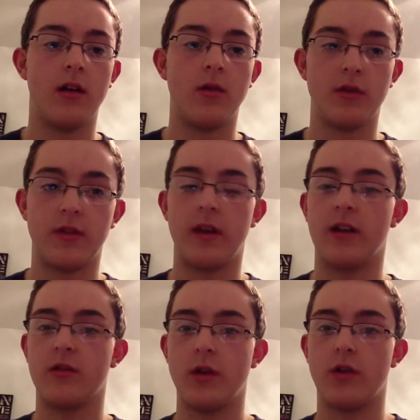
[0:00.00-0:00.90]
within the
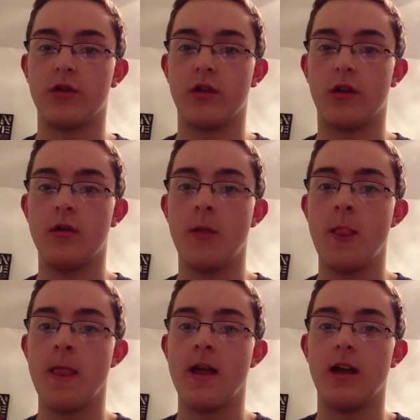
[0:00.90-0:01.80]
next week or so.
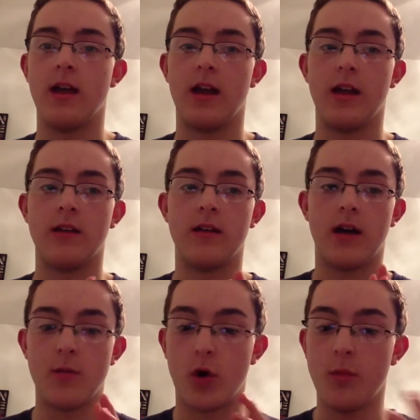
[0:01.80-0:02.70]
And
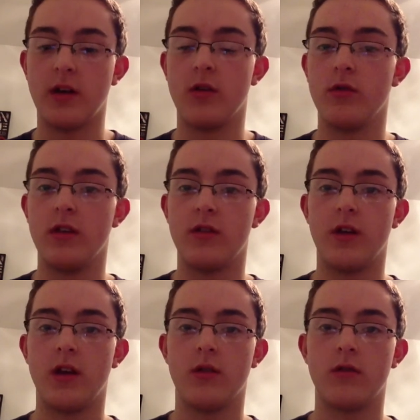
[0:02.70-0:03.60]
I'm hoping to do these
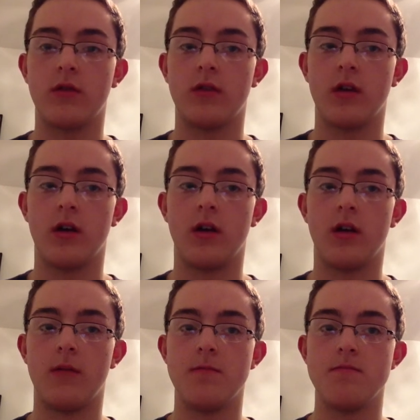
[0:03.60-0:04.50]
videos
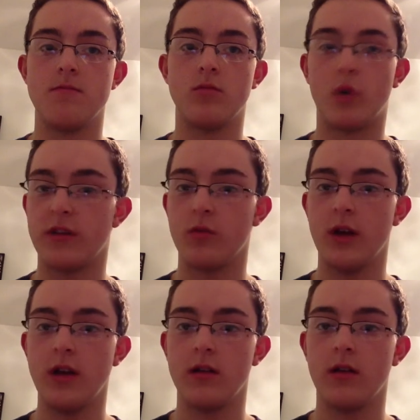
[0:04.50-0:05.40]
once a
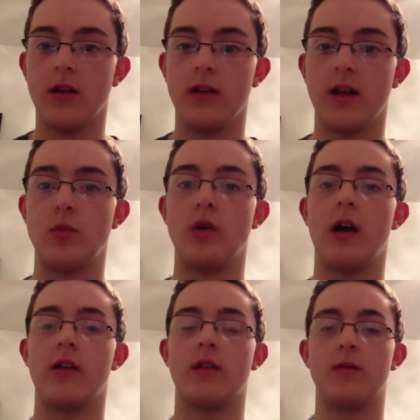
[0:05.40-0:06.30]
week to keep you
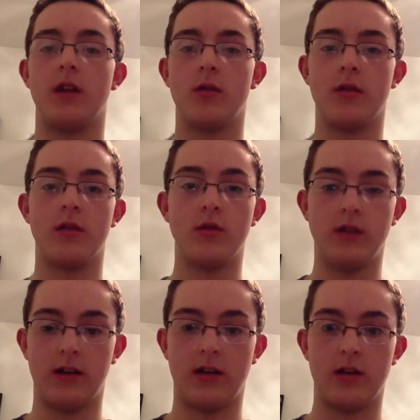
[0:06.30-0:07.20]
guys updated with the new
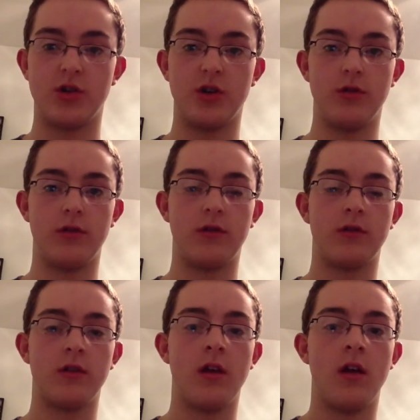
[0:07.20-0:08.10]
technology
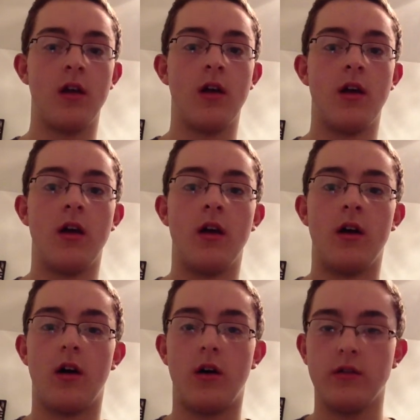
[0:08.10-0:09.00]
news.
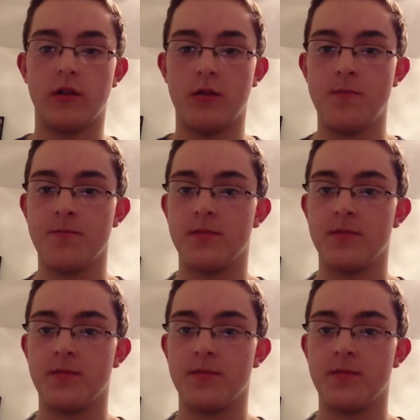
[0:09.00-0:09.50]
Also,